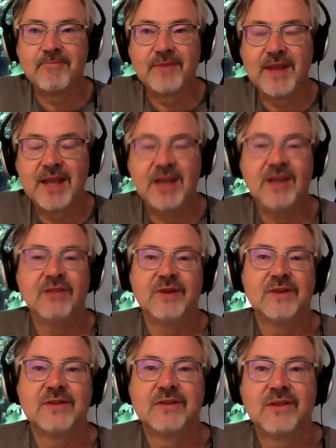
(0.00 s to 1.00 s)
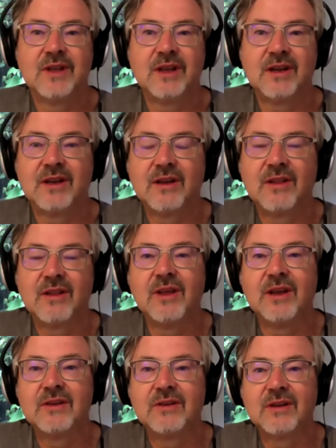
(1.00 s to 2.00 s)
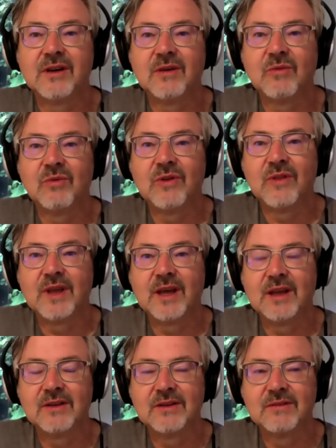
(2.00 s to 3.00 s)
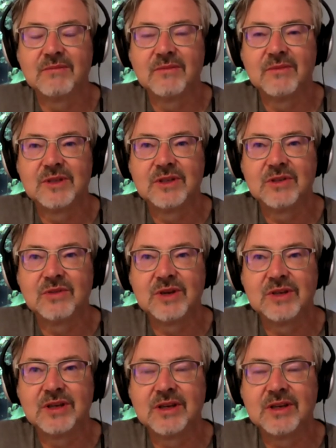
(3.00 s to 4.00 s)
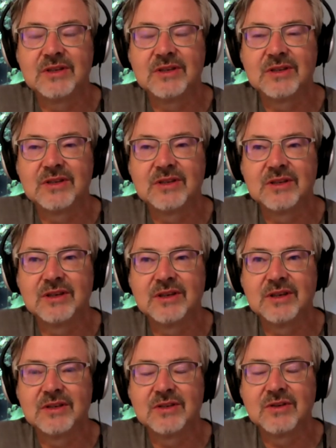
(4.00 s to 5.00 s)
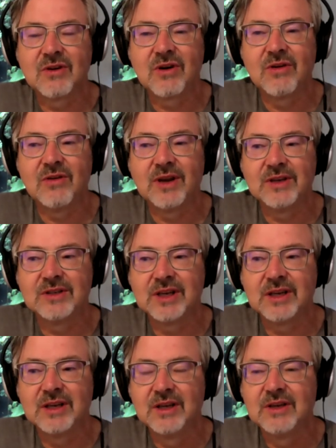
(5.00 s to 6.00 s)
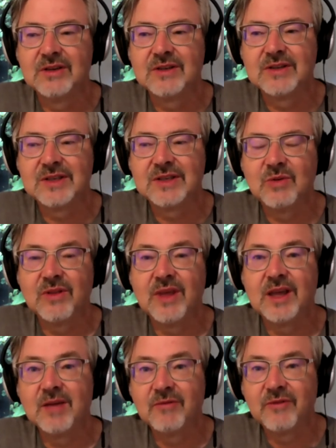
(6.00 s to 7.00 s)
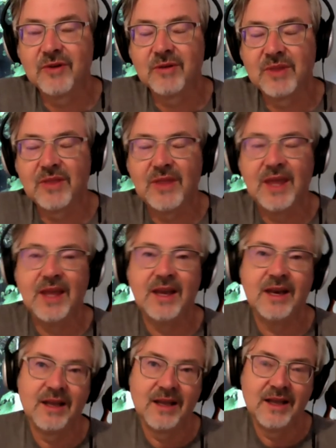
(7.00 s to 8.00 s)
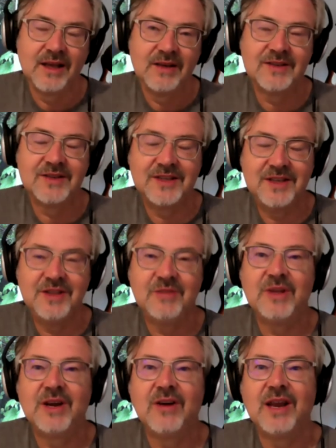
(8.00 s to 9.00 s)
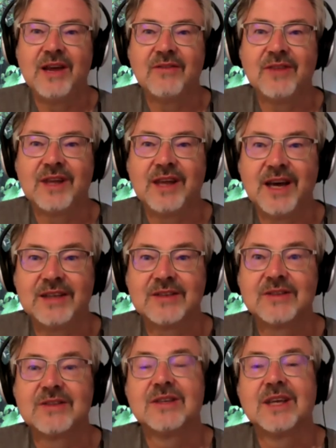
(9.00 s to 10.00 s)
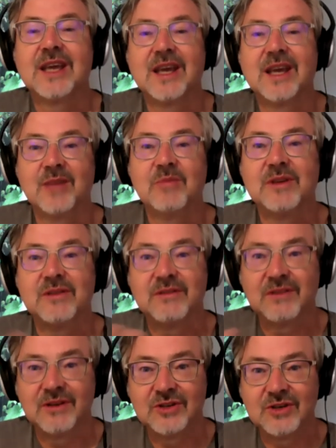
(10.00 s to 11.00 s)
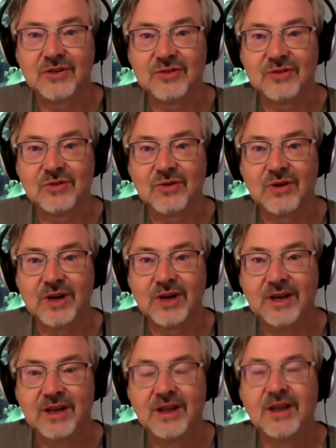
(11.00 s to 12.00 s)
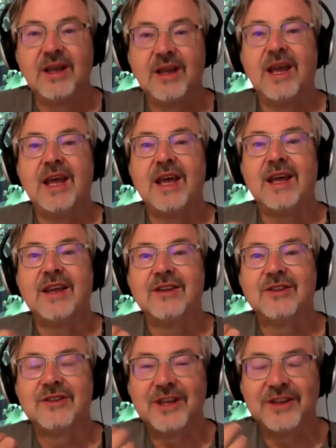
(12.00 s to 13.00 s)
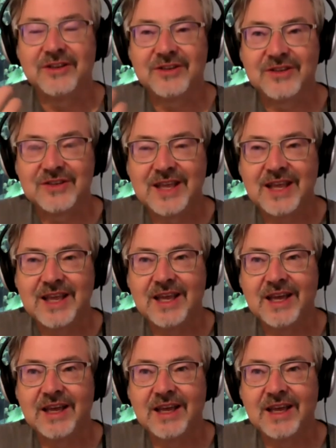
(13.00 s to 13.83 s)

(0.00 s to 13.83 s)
any of us that were in that situation. And it's just heart-wrenching to see where they come from, but then to see them there and have the guts to get up and share the story, and to say,